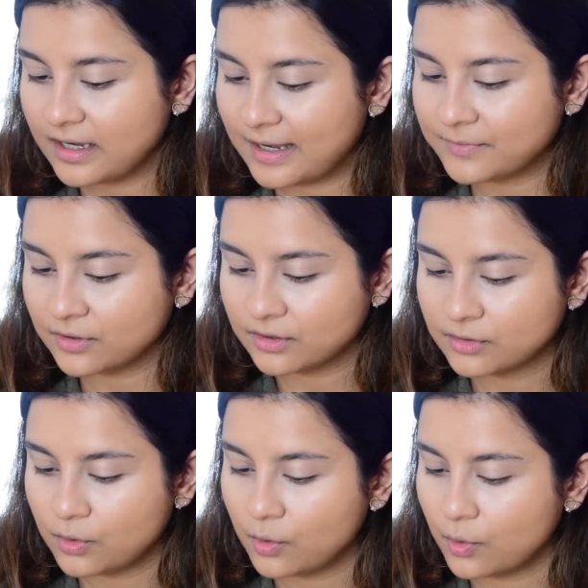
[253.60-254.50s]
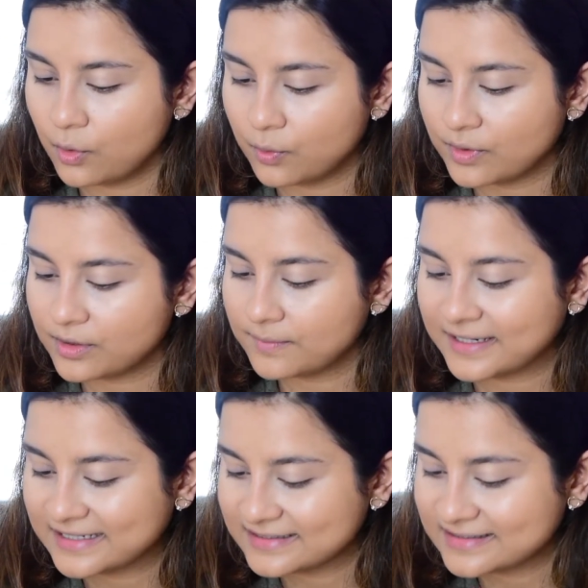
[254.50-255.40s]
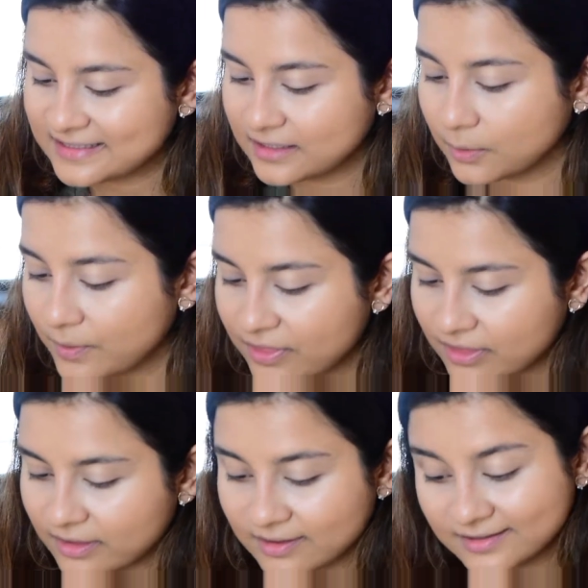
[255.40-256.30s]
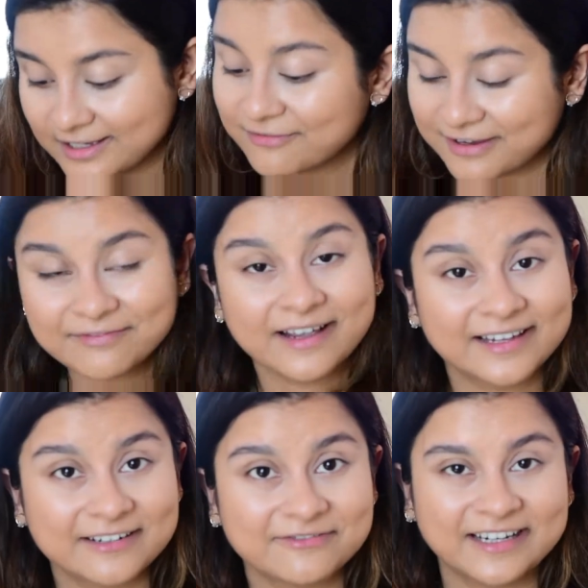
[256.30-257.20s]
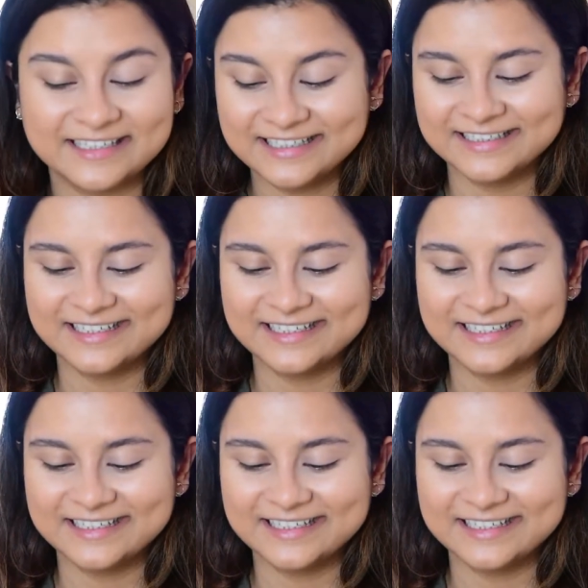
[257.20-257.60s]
I'm gonna go over my concealer with, if I can find,